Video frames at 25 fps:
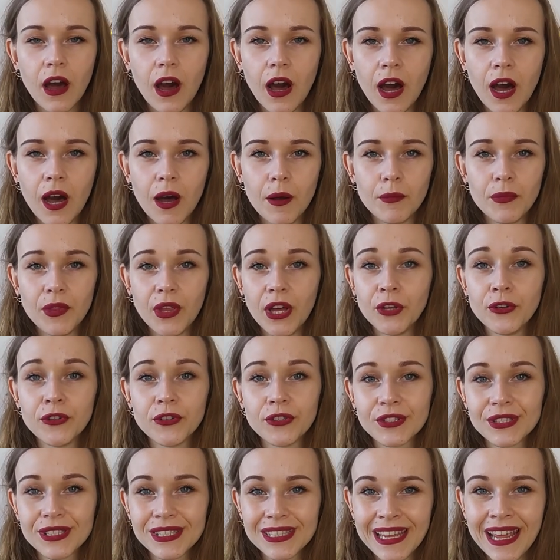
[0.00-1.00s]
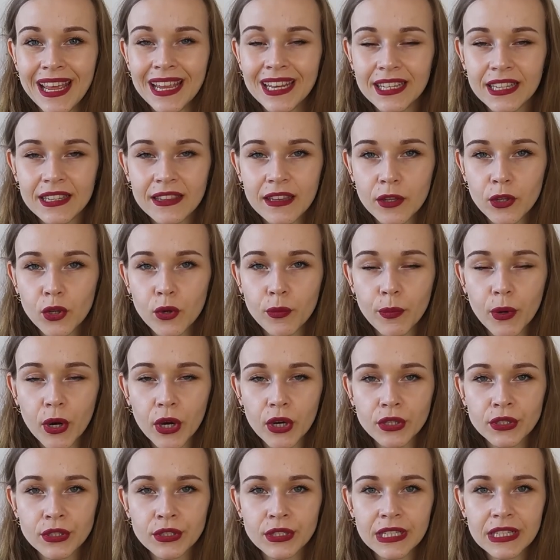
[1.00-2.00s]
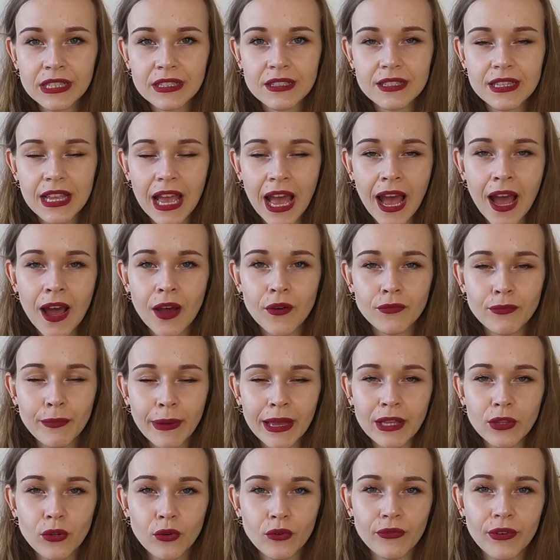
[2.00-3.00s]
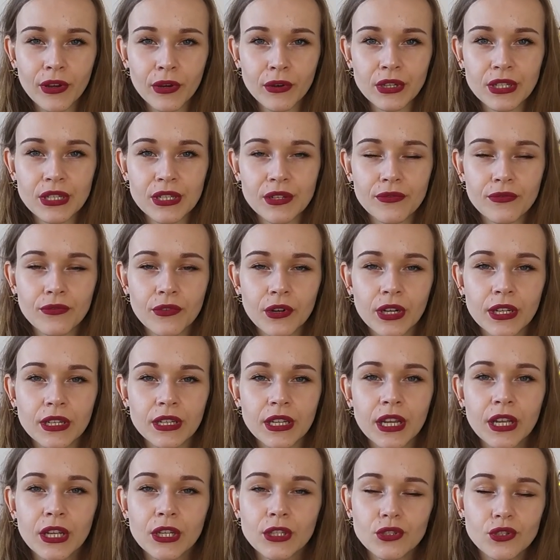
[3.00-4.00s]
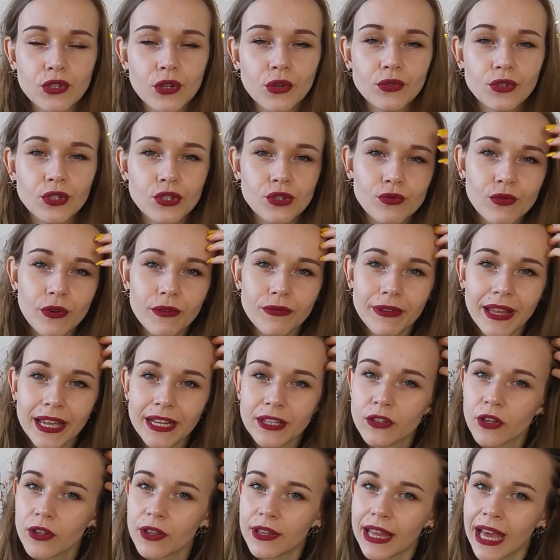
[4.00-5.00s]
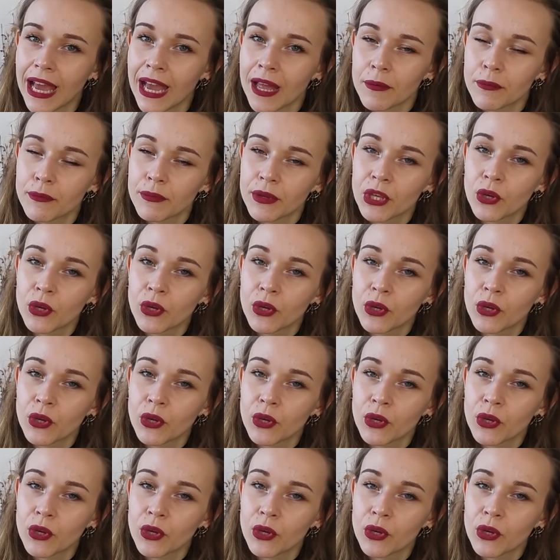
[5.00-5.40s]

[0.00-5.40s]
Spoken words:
The understanding that your partner needs to have might look very different. So just reflect on that.